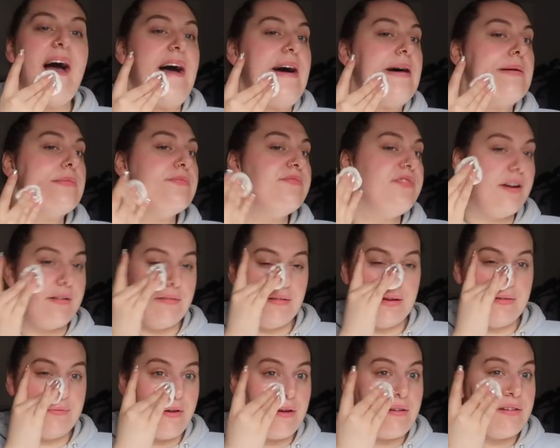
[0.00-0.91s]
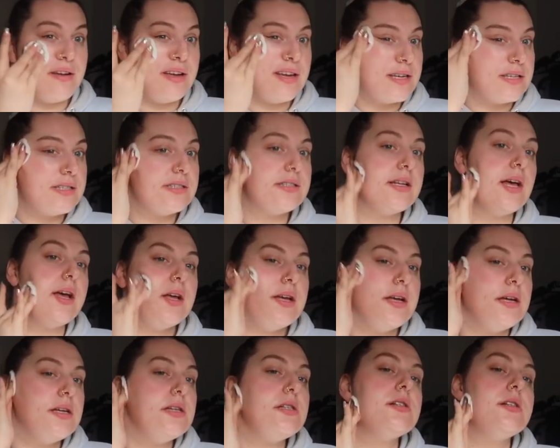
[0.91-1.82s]
I'm very, very
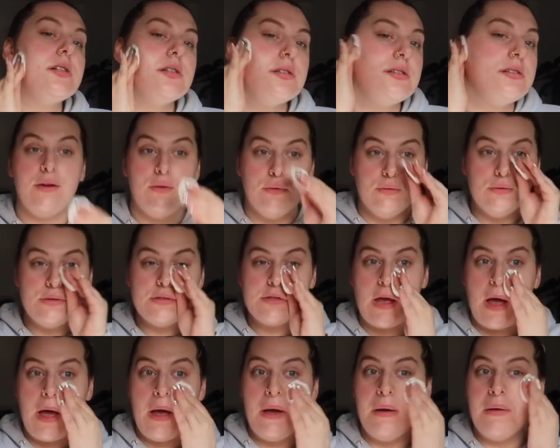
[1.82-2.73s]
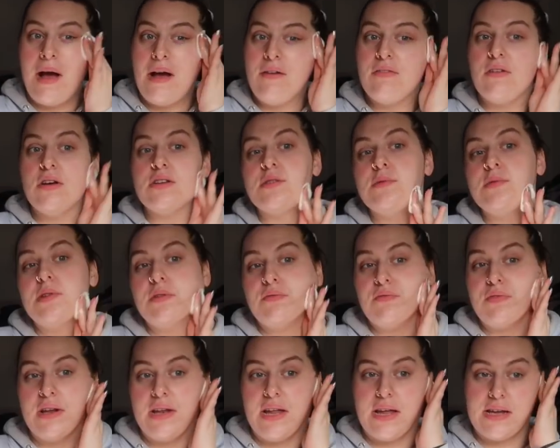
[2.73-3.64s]
excited. And also, I've got
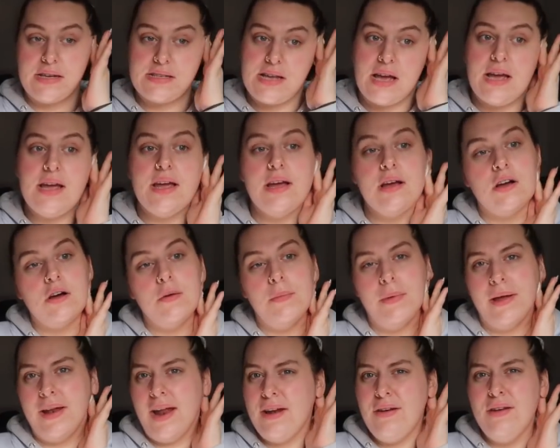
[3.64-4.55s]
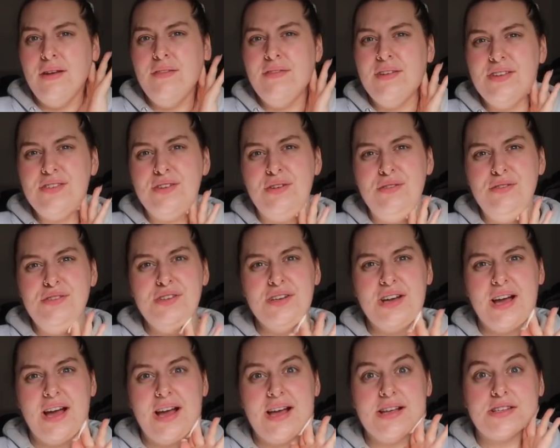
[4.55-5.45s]
something really exciting coming. I don't know if I told
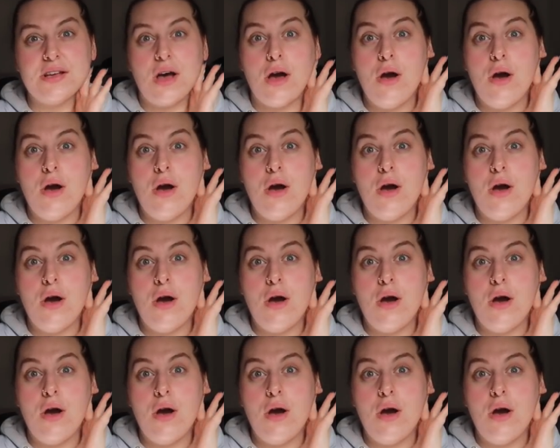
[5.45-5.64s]
you guys.